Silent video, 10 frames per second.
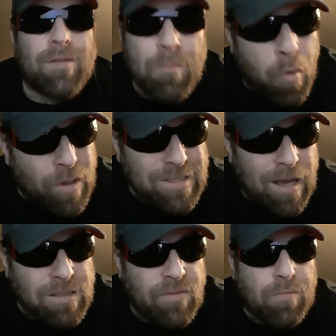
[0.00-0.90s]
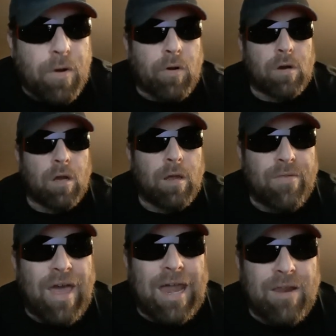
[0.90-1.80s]
Boy Scouts of America,
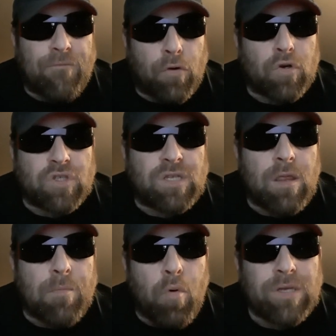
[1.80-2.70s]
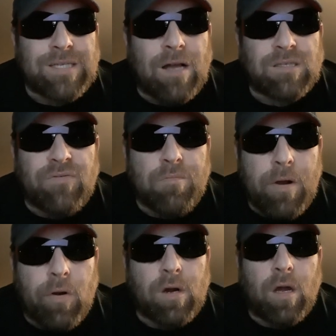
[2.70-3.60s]
the Boy Scouts of
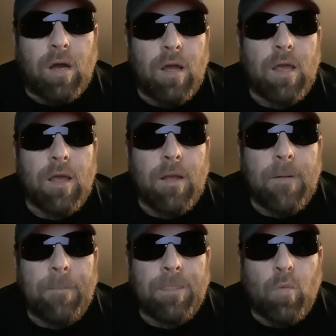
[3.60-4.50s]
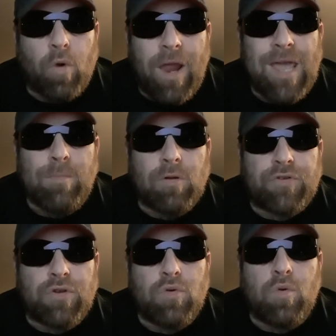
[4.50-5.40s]
America were able
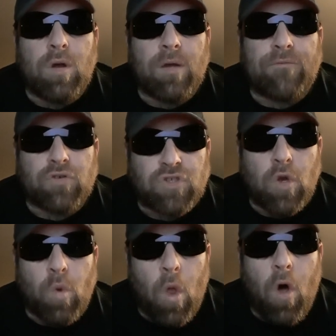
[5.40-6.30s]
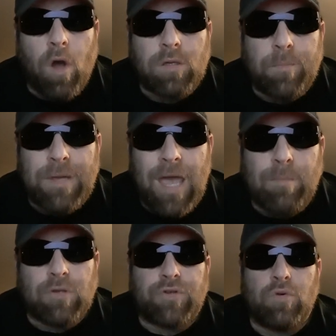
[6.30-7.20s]
to, for so long, to be
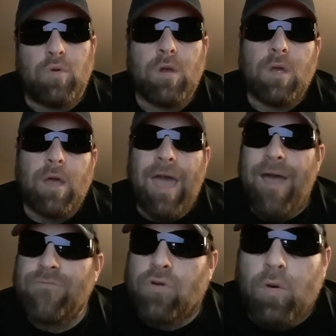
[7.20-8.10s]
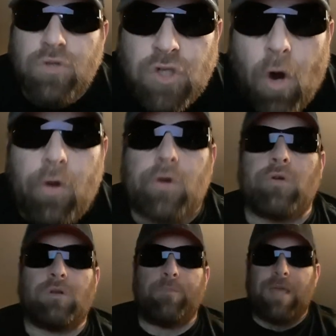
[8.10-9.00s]
able to have their own charter
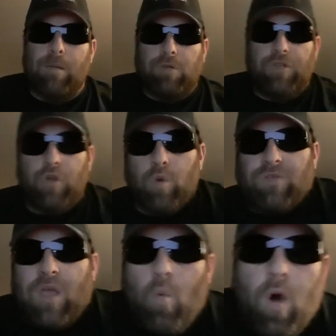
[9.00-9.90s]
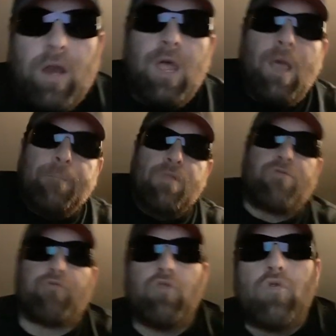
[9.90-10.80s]
and to be able to do what they want, but
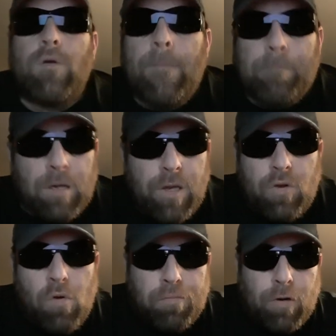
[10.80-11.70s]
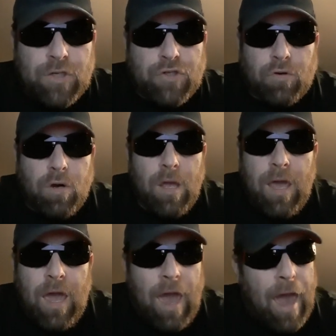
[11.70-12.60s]
through political pressure
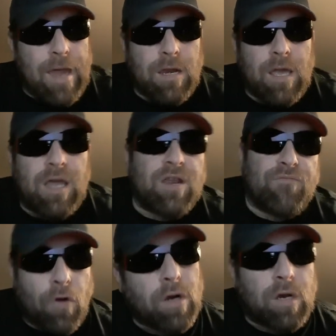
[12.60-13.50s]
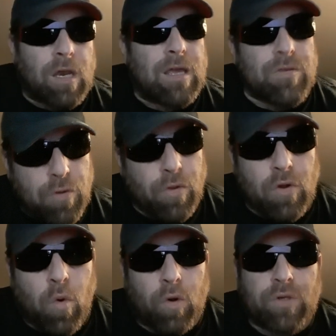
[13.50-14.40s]
and inadvertently through the
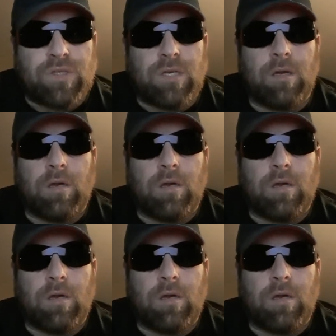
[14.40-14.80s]
courts.